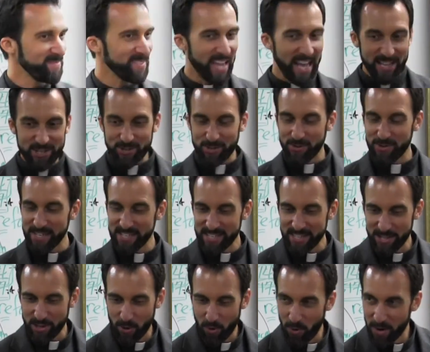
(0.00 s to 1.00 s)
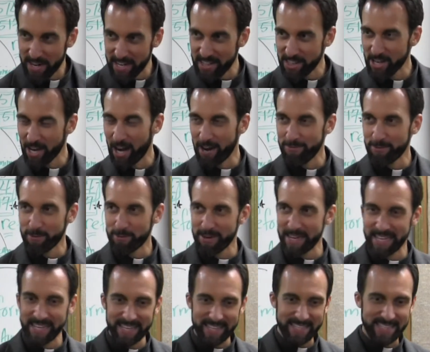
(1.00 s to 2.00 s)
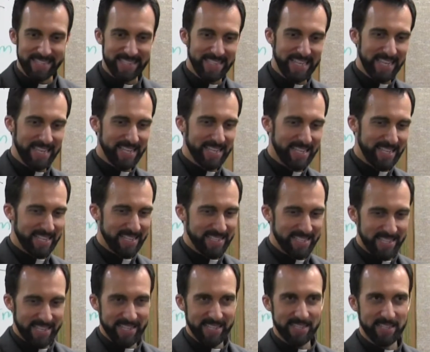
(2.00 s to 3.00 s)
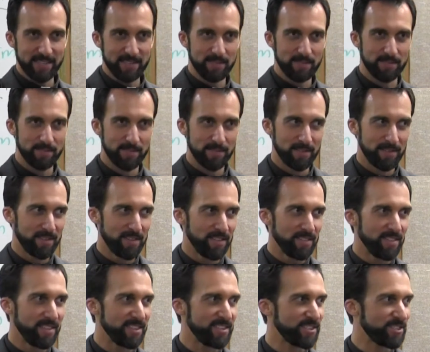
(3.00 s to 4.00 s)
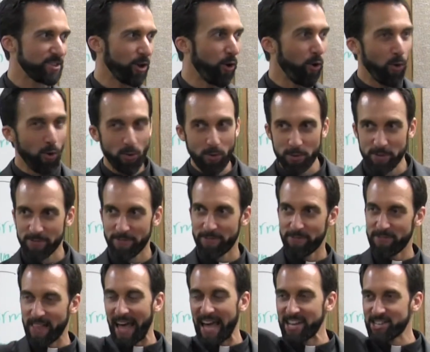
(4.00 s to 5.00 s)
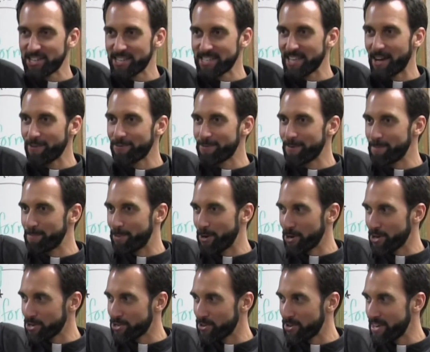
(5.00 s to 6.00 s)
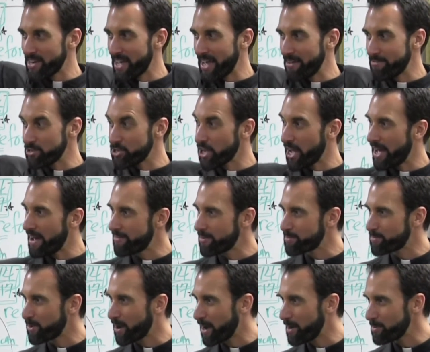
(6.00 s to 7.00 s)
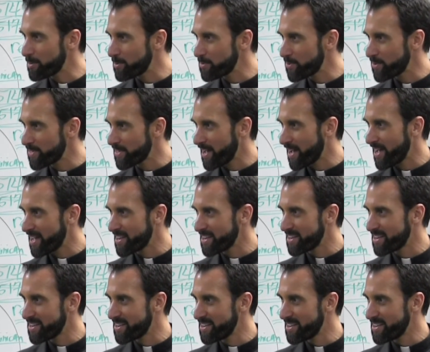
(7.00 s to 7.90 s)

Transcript: As soon as the coin in the coffer rings, ding, ding, ding, the soul flashes out from purgatory to heaven. Do you have a problem with that?